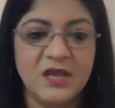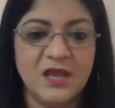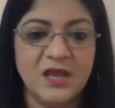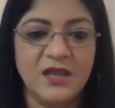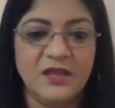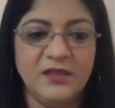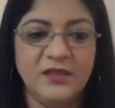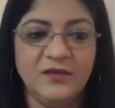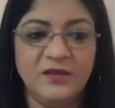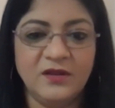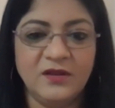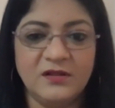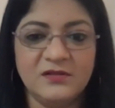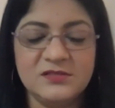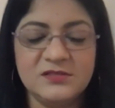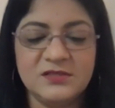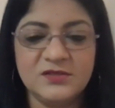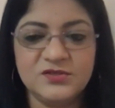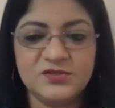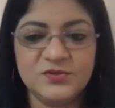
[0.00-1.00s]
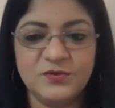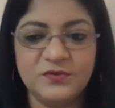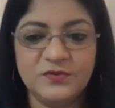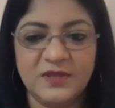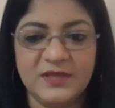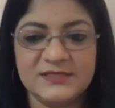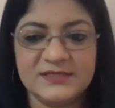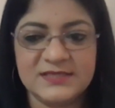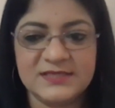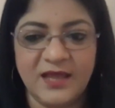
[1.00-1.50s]
You can also do
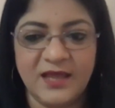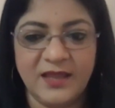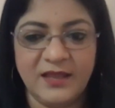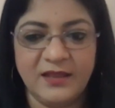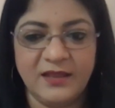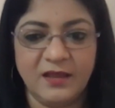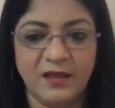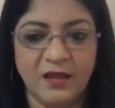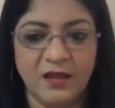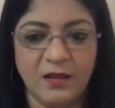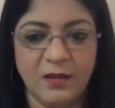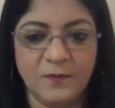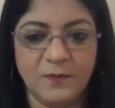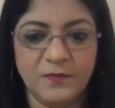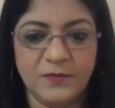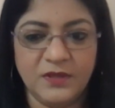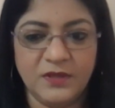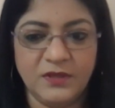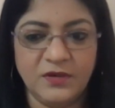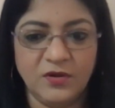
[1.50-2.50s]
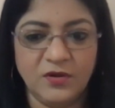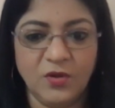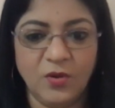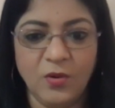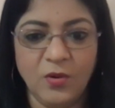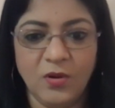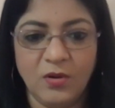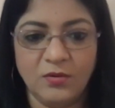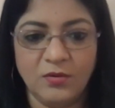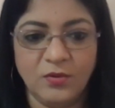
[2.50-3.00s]
things like,
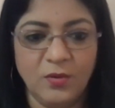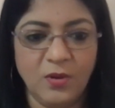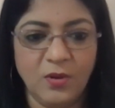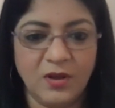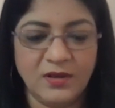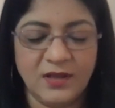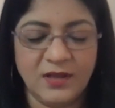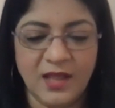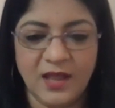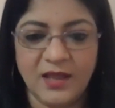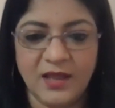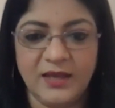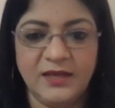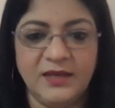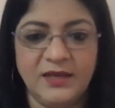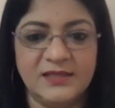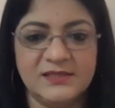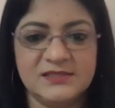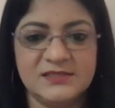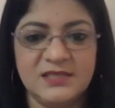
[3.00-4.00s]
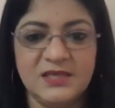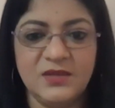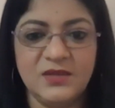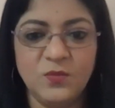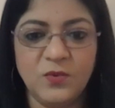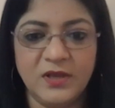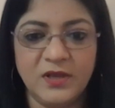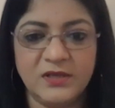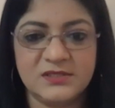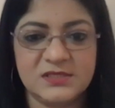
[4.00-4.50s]
go online and see
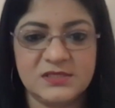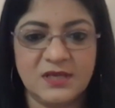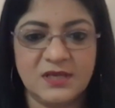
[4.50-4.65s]
what